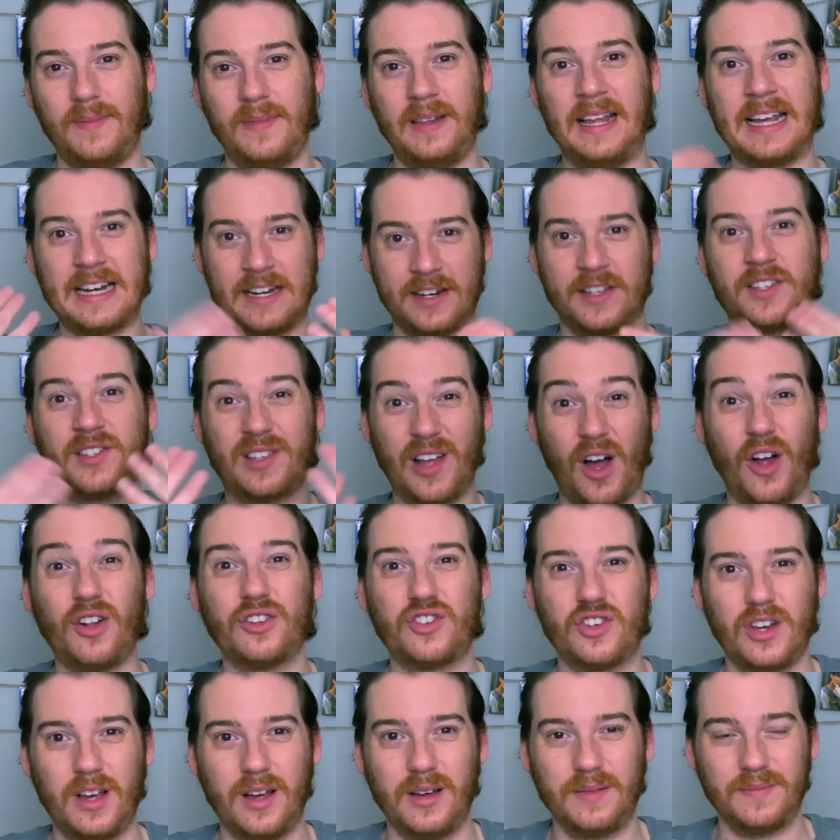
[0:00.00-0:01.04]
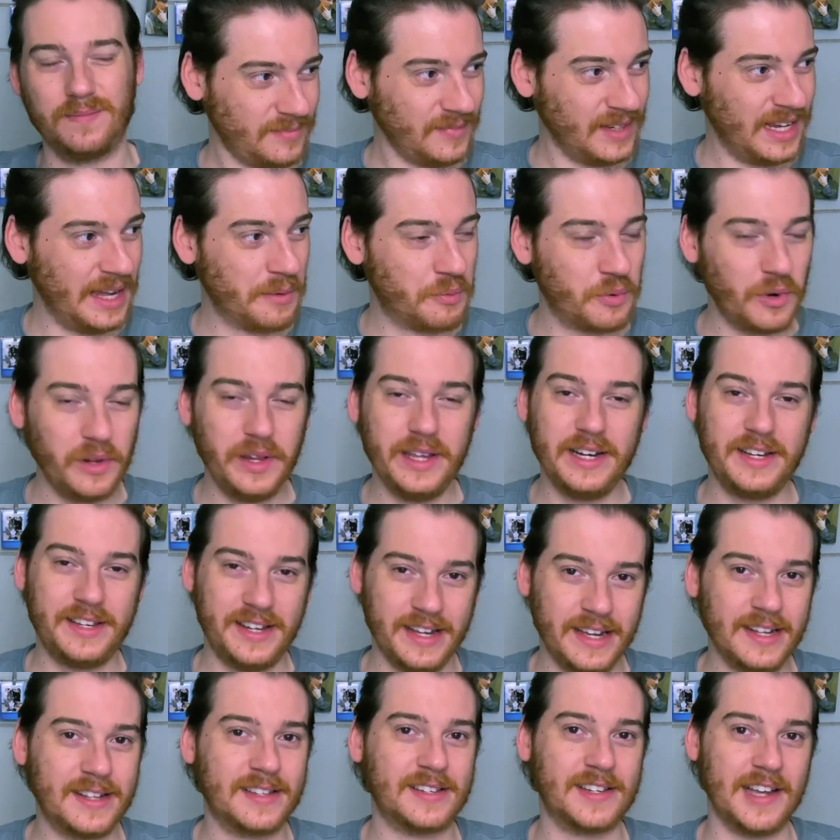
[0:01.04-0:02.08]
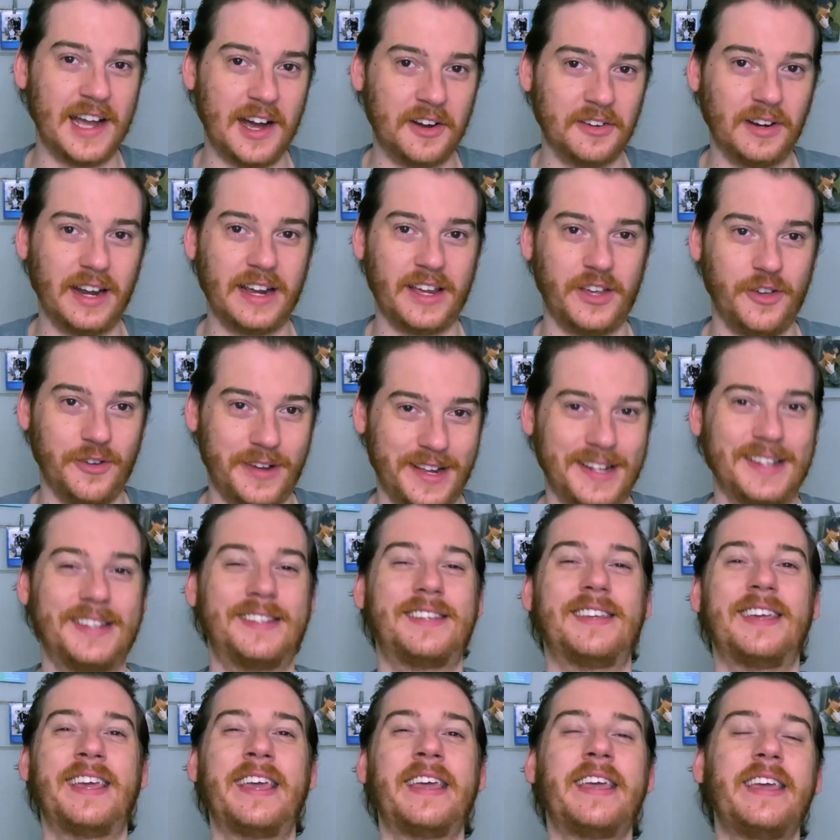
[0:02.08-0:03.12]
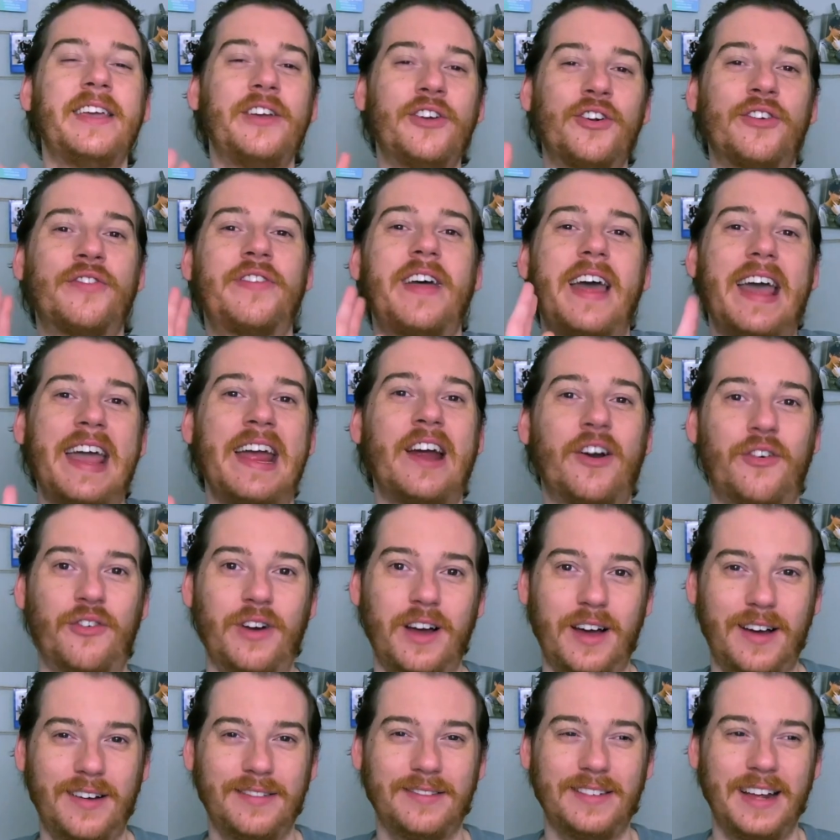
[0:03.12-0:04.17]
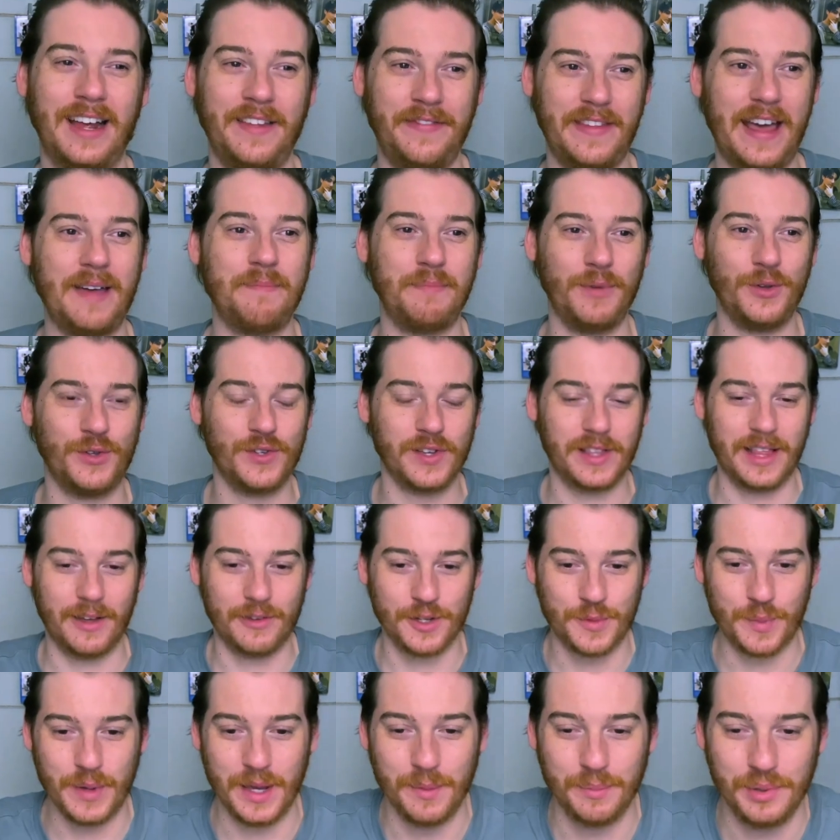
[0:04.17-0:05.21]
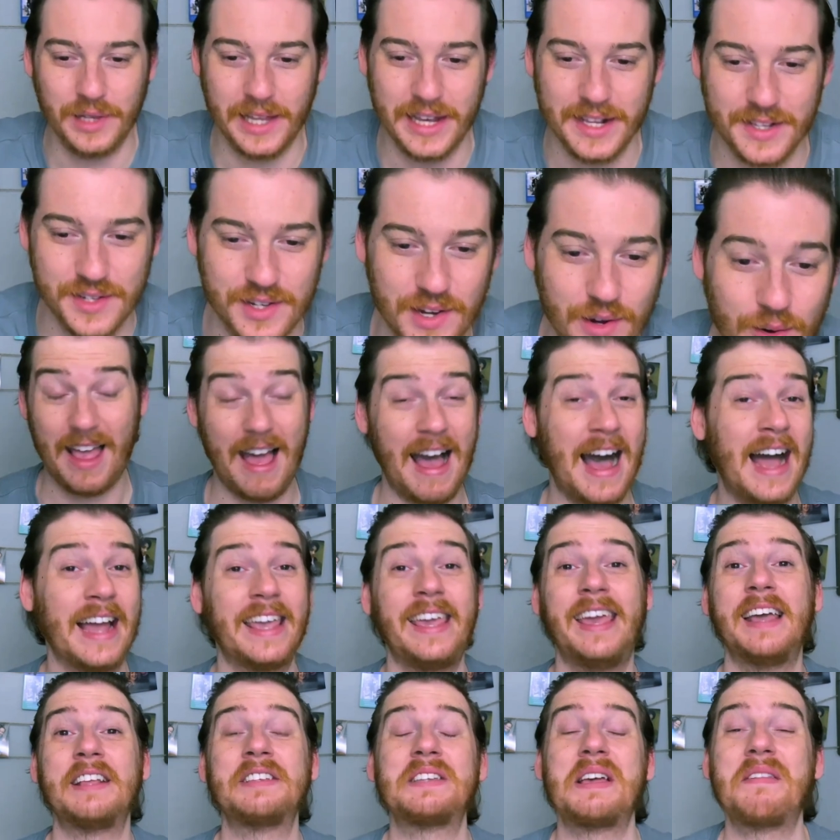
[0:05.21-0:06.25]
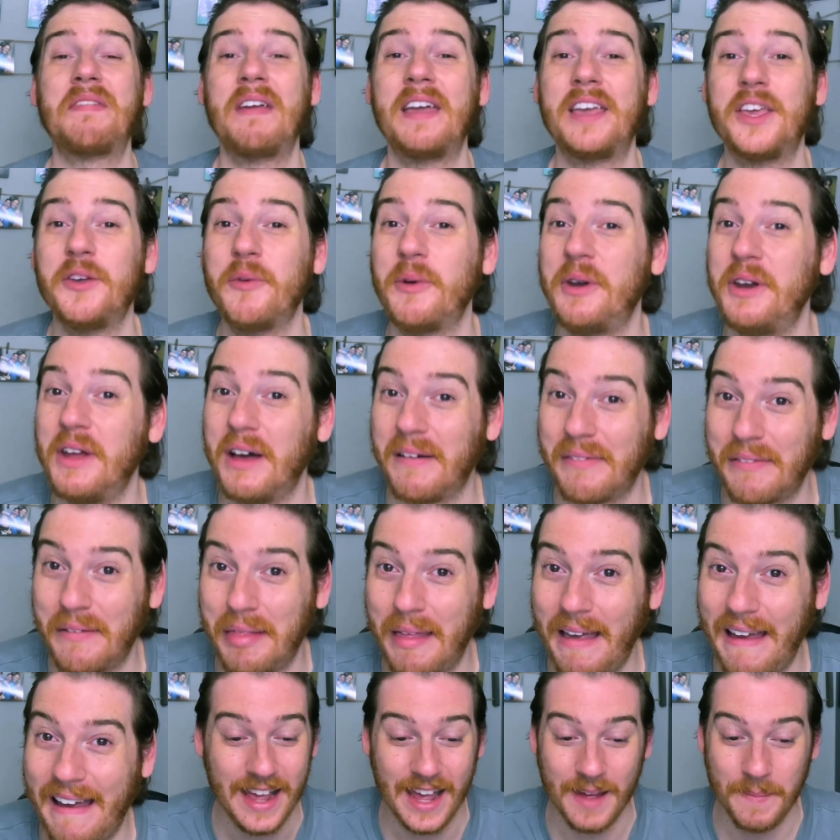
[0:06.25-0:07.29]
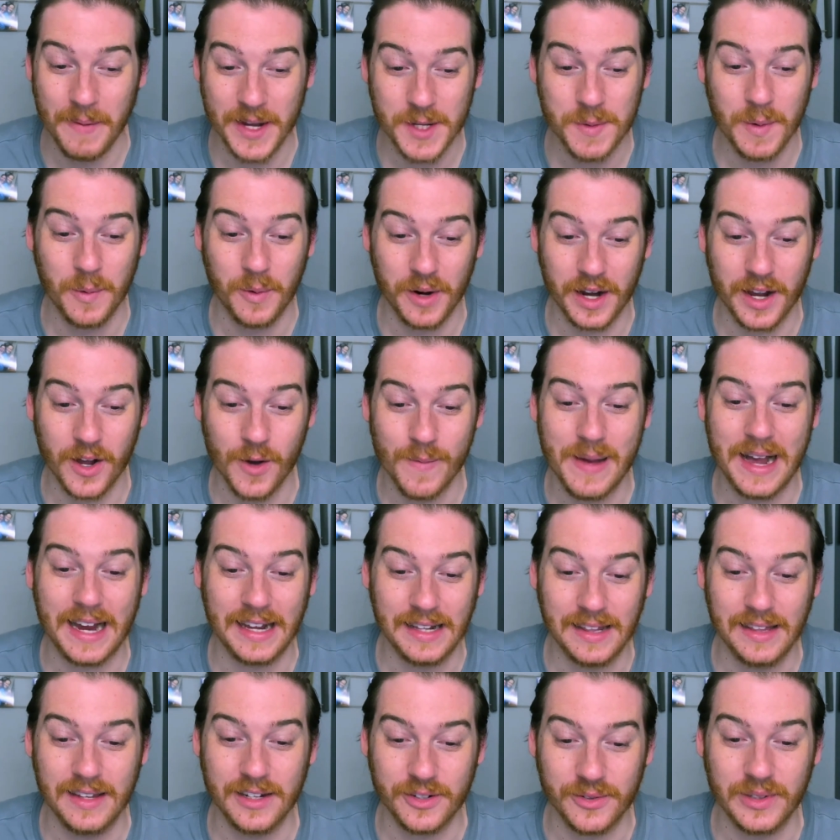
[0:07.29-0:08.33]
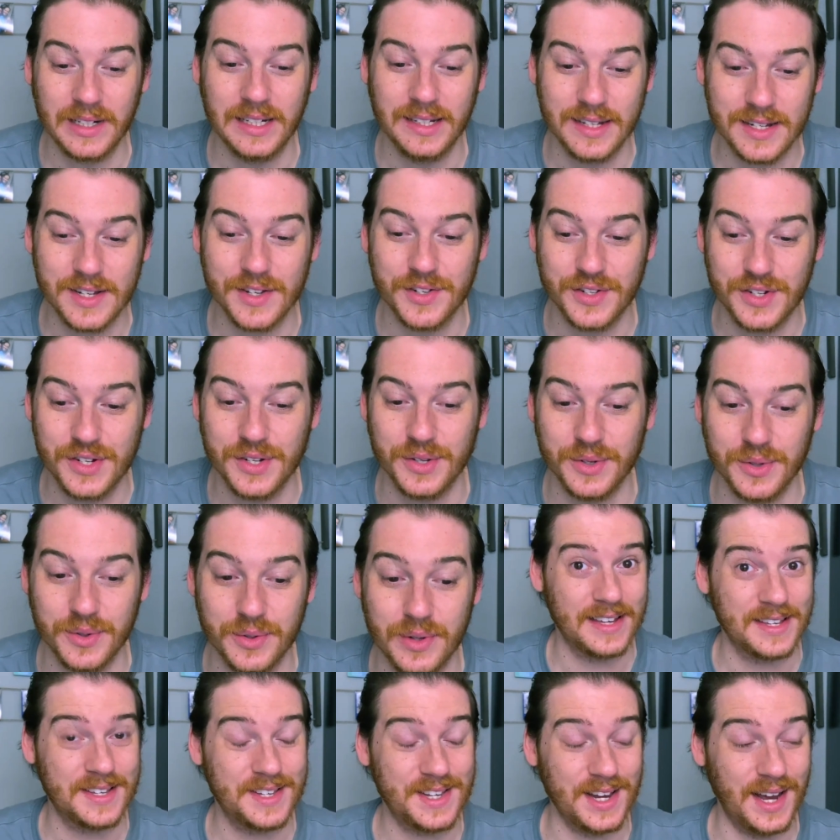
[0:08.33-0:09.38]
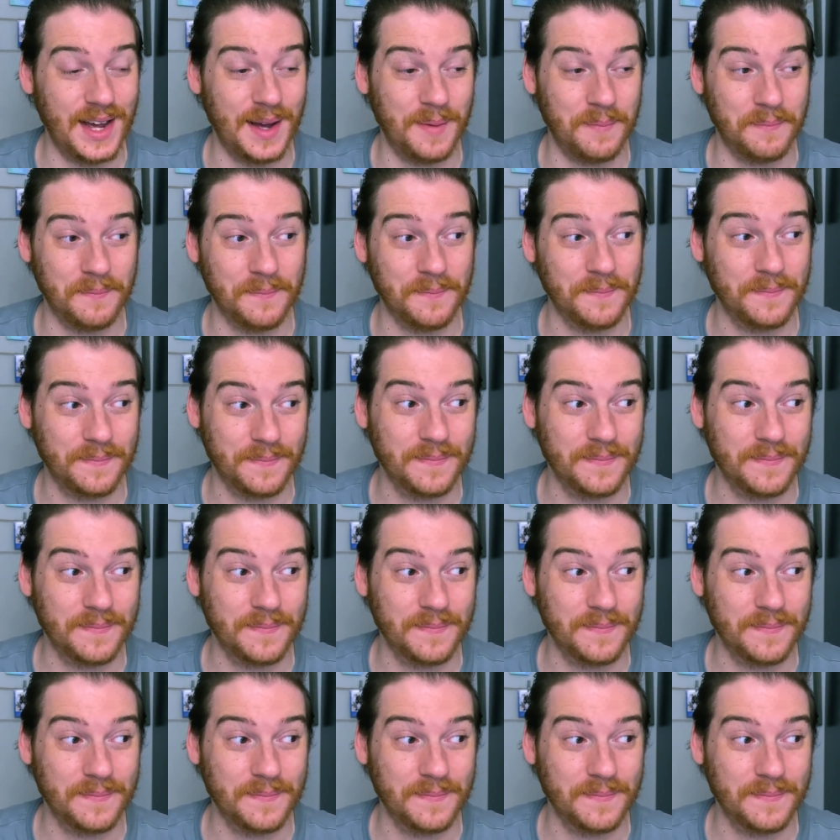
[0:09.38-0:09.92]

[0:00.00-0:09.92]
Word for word: Like nostalgia. It really did sound like you can hear the era in that music that was being played. So I can't say thank you enough for that. It makes me want to go back and literally listen to some